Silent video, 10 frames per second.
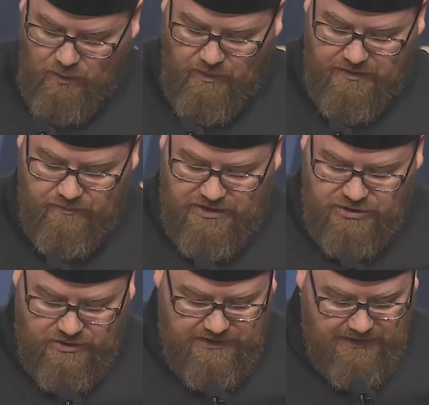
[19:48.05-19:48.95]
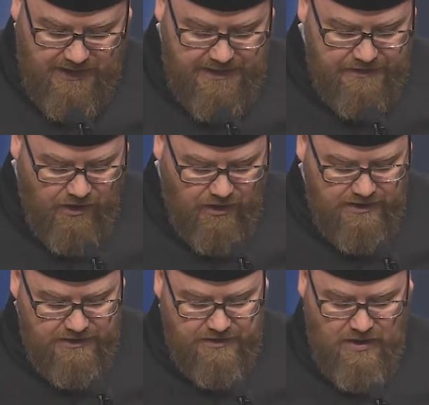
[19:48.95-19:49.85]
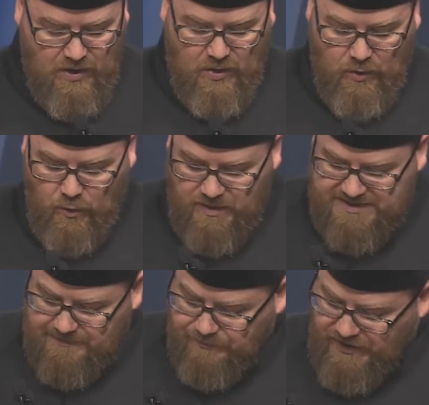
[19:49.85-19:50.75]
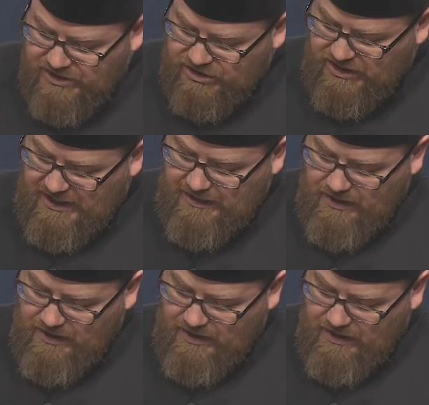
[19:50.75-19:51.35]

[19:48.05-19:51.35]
when Richard the Lion-Hearted who was a British king,